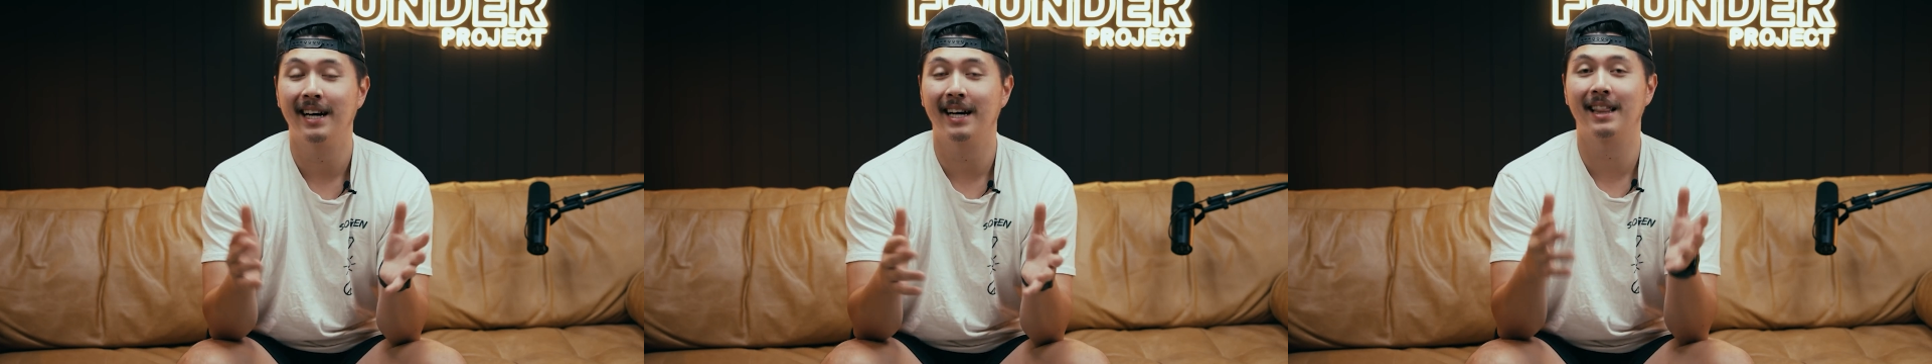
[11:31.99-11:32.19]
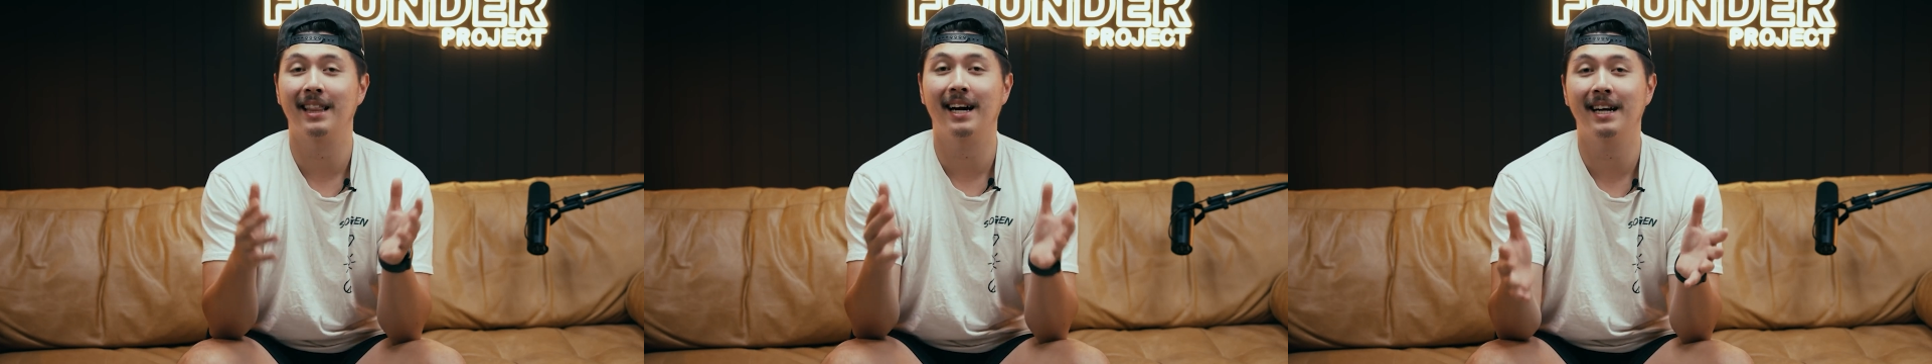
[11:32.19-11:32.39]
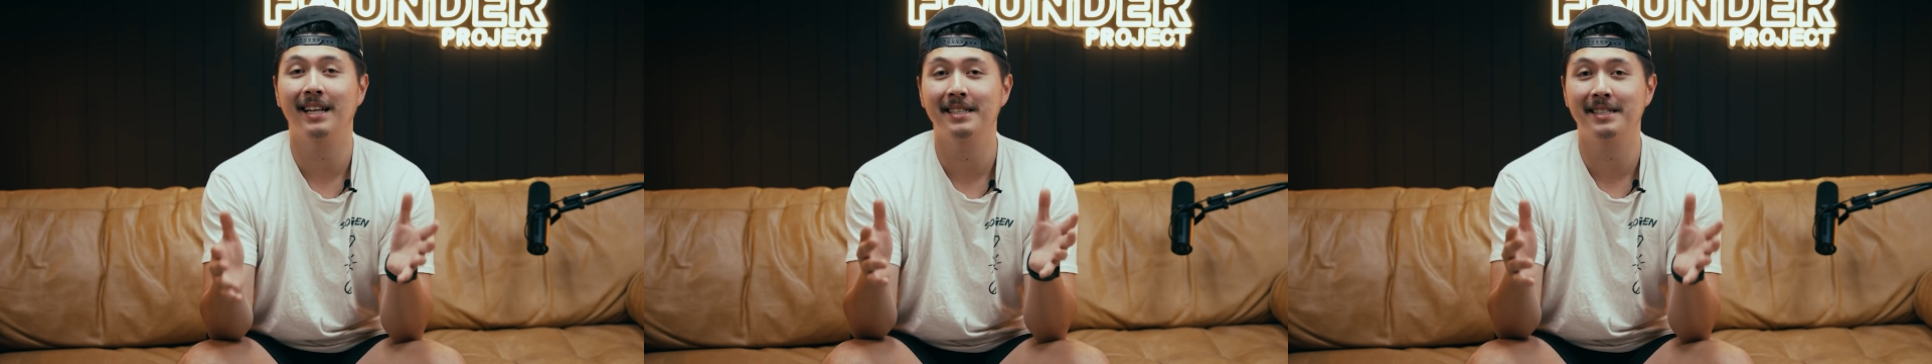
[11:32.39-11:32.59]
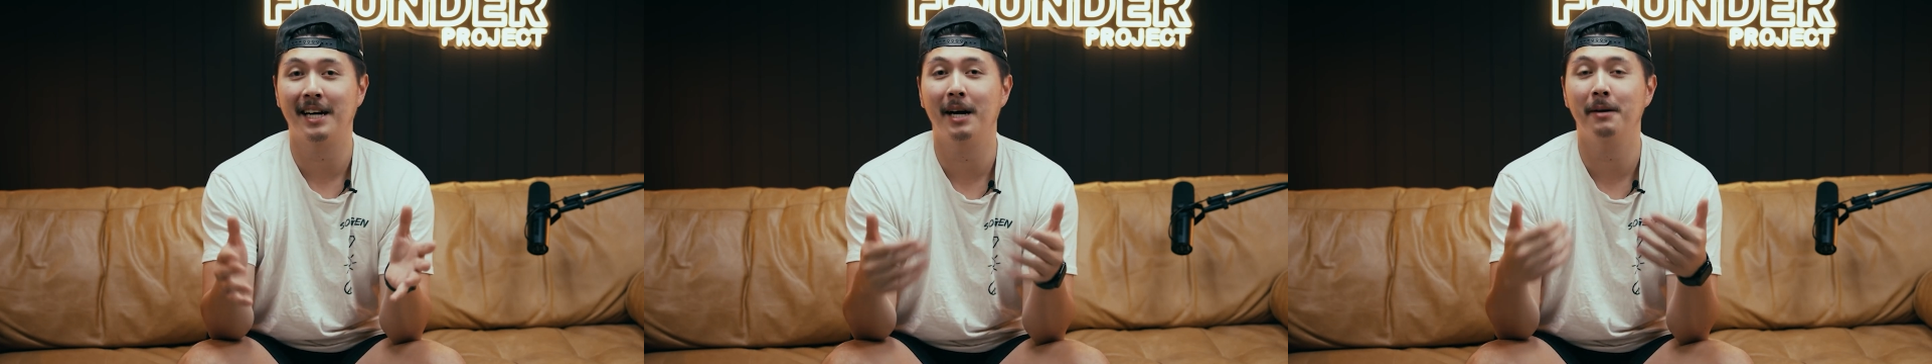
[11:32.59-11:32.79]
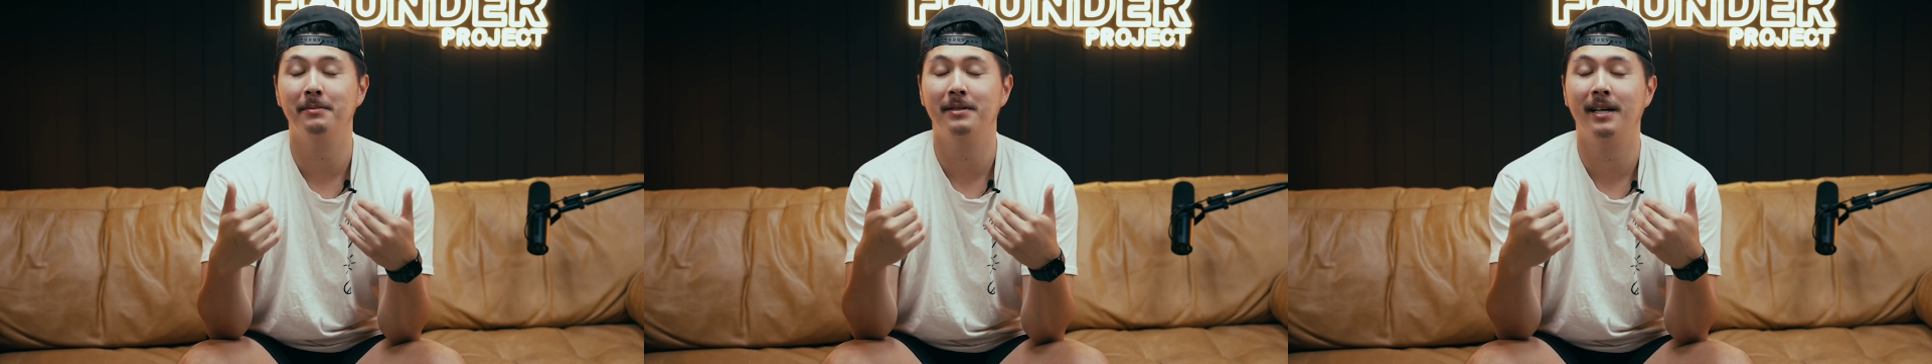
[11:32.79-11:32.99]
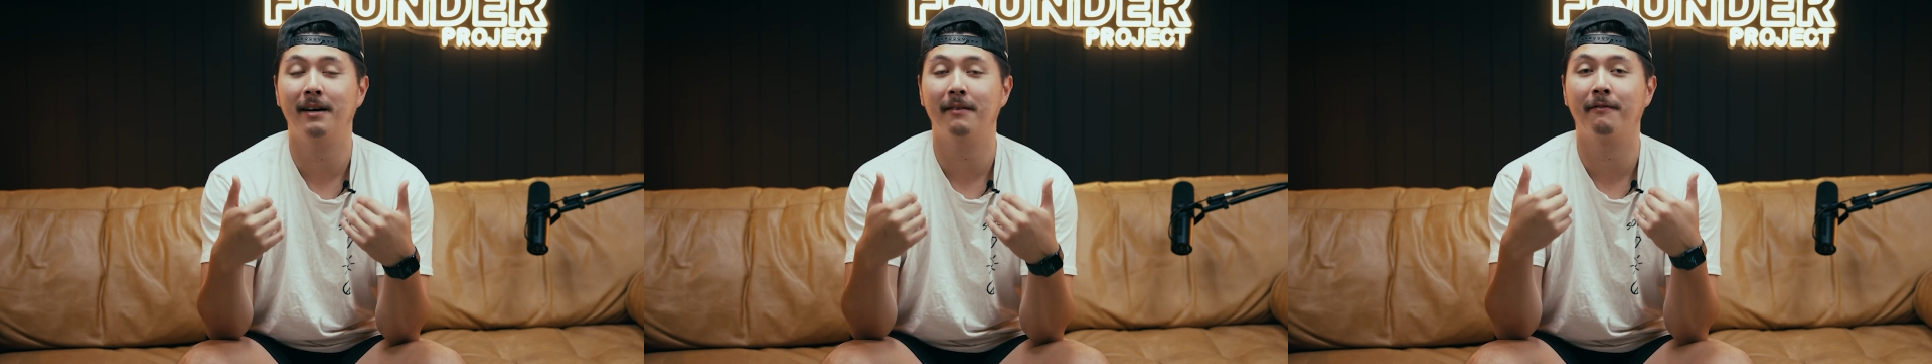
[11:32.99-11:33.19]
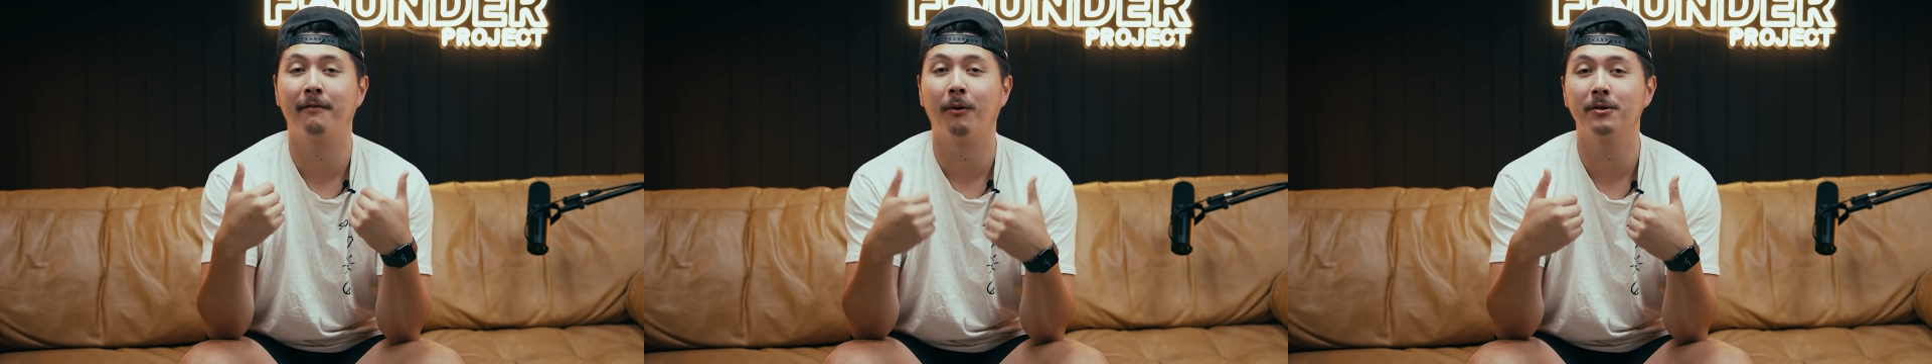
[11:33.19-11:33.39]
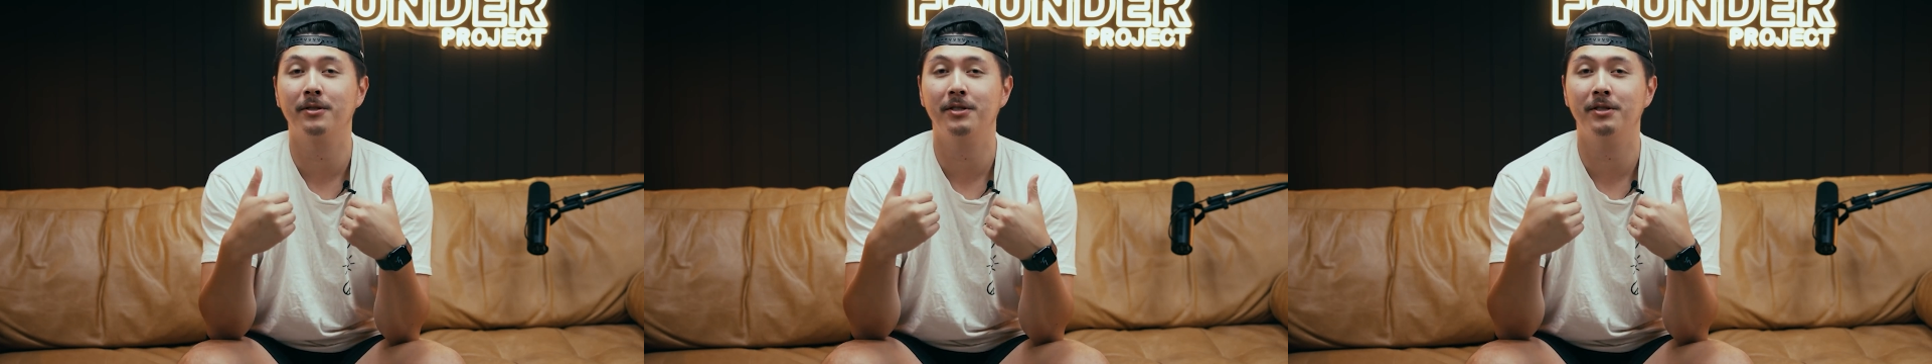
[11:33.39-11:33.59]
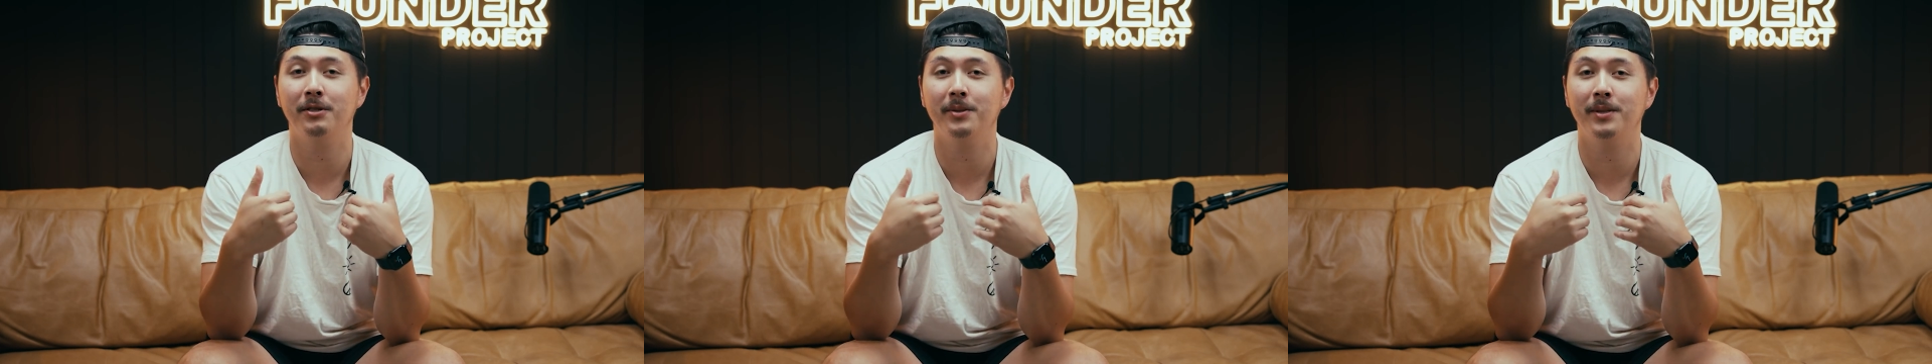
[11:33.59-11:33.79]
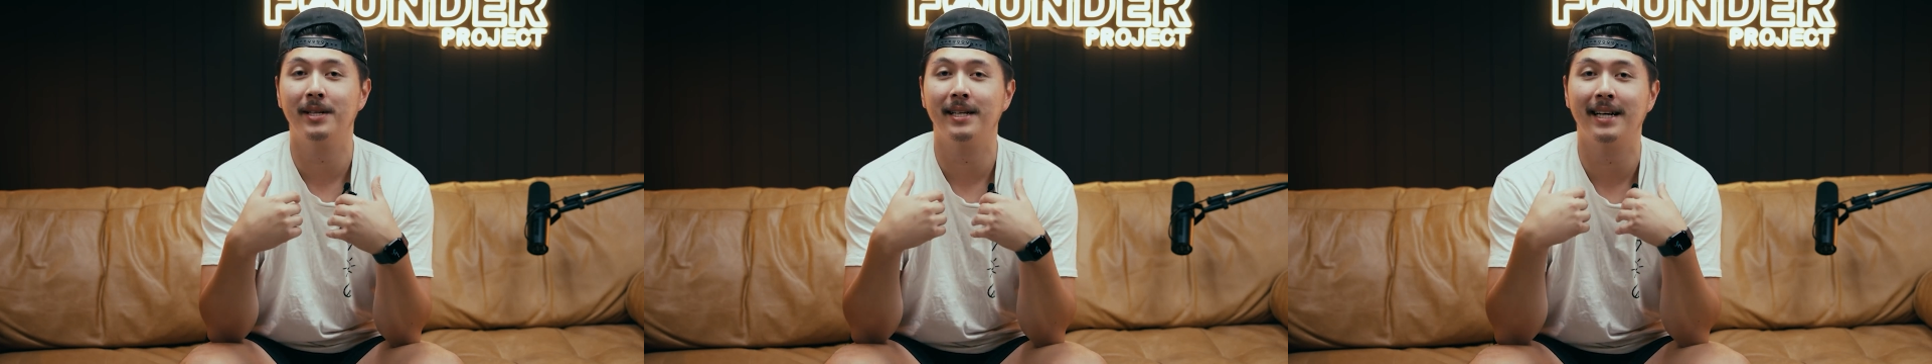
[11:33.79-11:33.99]
a lot of the times that forces
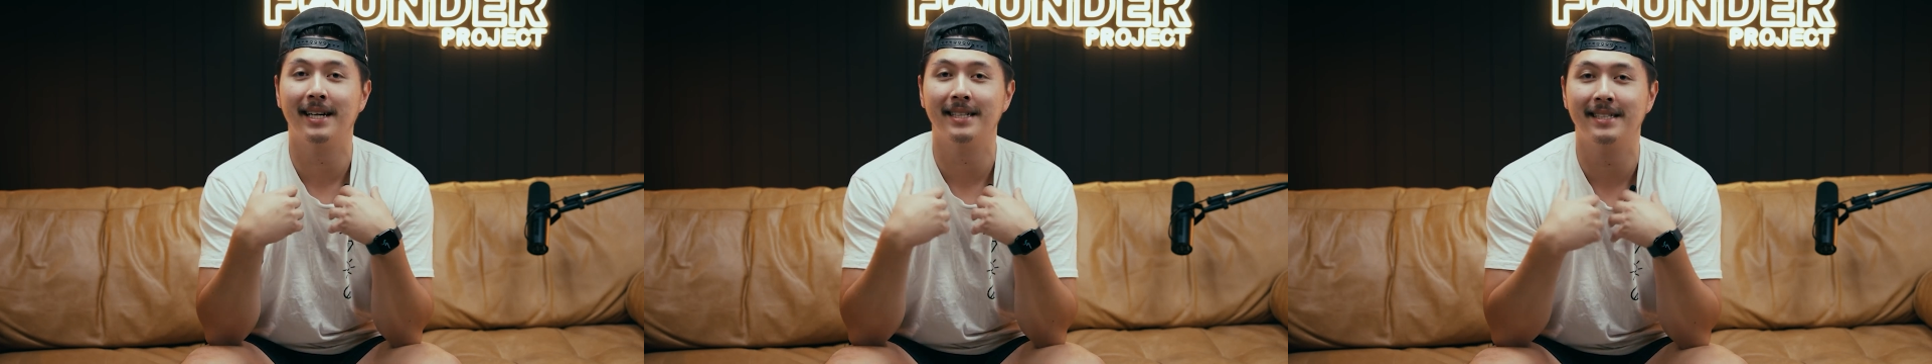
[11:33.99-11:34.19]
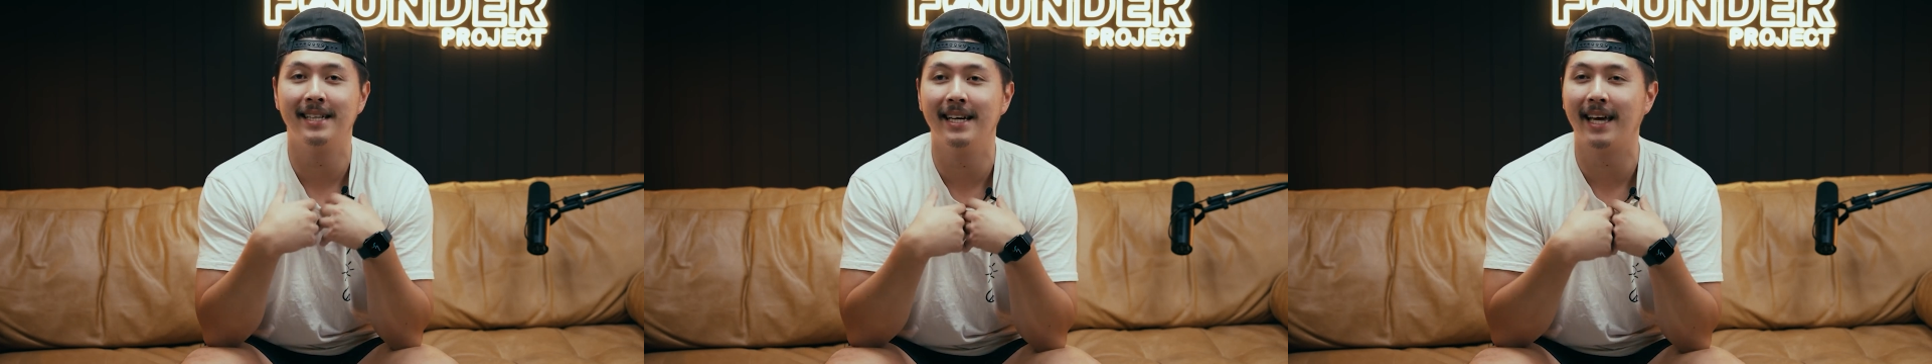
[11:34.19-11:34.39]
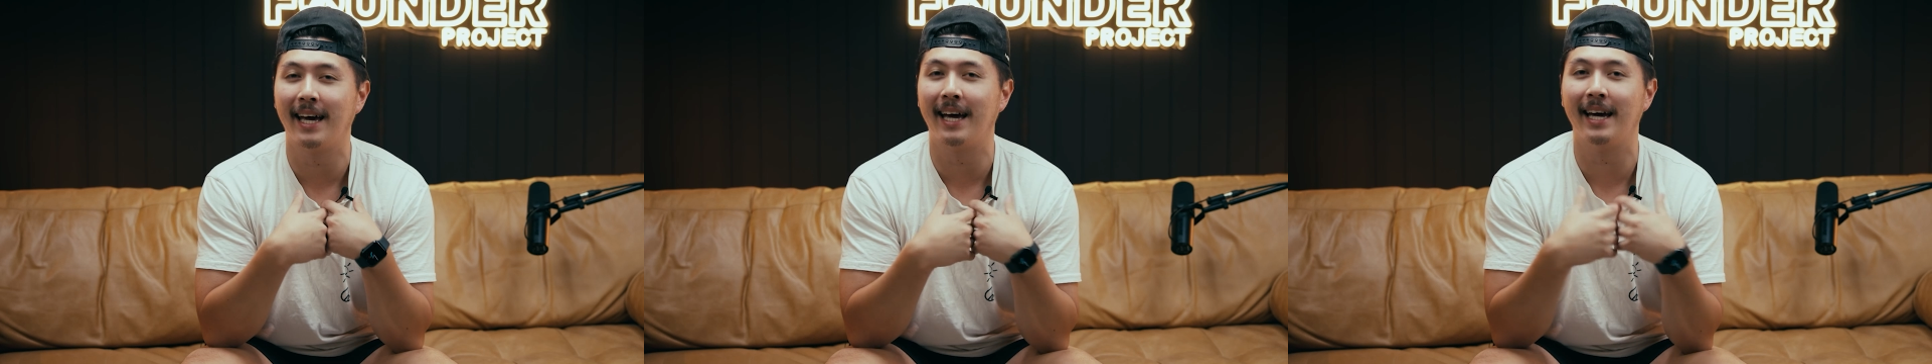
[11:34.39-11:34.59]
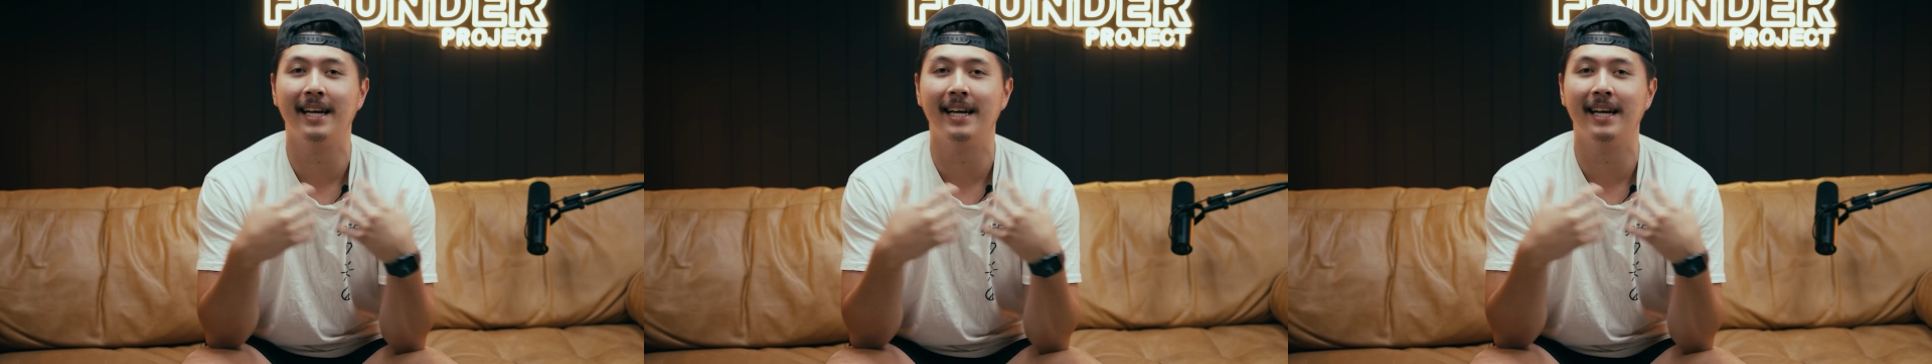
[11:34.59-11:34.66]
you to not take